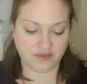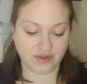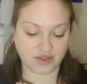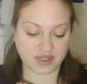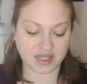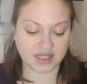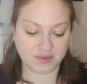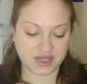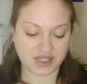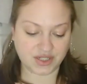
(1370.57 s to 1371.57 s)
If it looks like
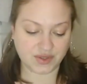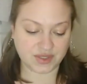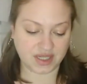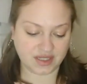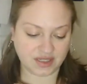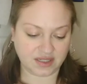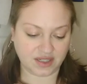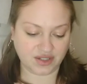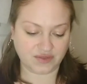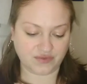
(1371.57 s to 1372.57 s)
somebody's used it, it's because
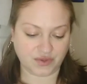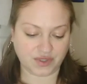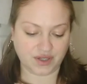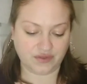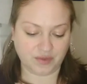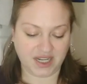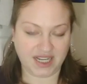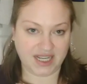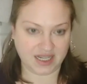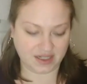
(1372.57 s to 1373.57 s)
I just rolled it over my
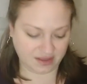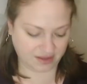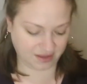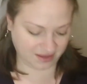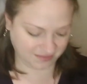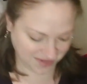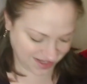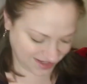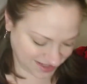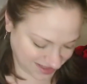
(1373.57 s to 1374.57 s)
hand. It
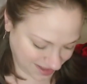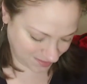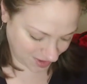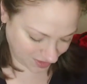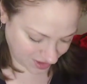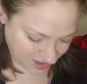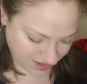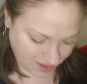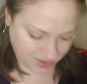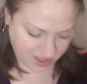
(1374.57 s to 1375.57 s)
didn't come out looking
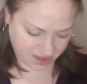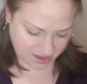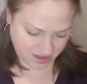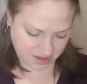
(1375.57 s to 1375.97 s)
that way.